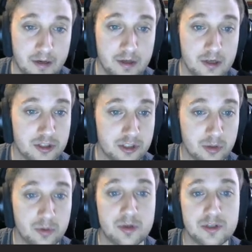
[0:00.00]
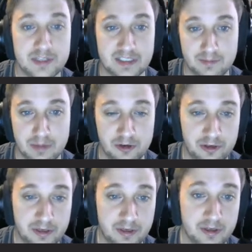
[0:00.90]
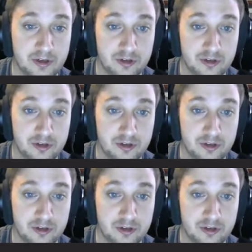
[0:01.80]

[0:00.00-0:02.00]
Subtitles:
So second measure here,